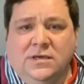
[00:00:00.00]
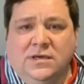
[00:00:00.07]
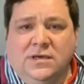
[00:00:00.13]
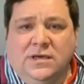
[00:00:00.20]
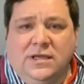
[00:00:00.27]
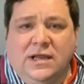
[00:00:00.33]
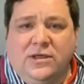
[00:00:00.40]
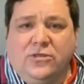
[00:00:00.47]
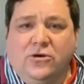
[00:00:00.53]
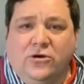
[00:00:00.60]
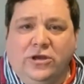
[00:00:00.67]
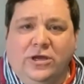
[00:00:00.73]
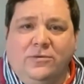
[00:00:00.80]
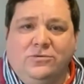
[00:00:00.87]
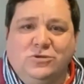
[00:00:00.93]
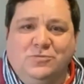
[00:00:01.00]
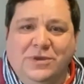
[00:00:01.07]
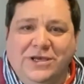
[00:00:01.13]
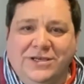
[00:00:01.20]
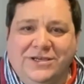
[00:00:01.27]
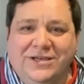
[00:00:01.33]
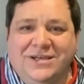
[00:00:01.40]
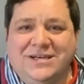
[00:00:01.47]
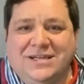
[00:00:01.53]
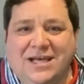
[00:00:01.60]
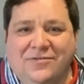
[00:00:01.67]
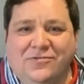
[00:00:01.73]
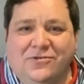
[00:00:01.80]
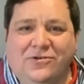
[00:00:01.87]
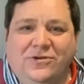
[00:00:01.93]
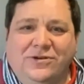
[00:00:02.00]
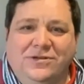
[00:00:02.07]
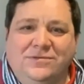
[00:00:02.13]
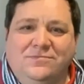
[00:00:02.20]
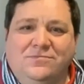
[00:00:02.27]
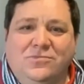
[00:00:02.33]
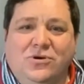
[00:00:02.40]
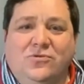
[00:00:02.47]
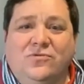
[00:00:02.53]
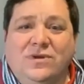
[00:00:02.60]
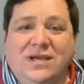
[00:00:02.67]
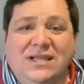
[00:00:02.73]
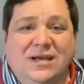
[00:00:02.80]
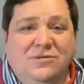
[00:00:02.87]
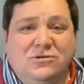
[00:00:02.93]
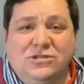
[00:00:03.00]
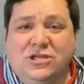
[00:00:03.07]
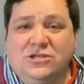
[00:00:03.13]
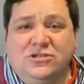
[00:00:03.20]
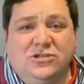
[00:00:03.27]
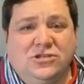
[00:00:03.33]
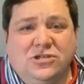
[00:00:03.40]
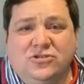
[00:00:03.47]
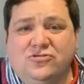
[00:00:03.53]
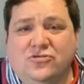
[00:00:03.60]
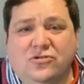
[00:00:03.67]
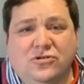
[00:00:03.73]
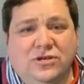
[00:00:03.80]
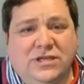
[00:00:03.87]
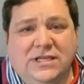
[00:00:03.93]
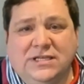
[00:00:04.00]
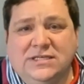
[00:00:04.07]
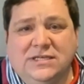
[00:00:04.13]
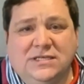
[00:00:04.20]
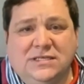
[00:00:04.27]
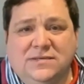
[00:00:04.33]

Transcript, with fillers: And I thought I was big and clever, and but really I was a, just a drunken idiot.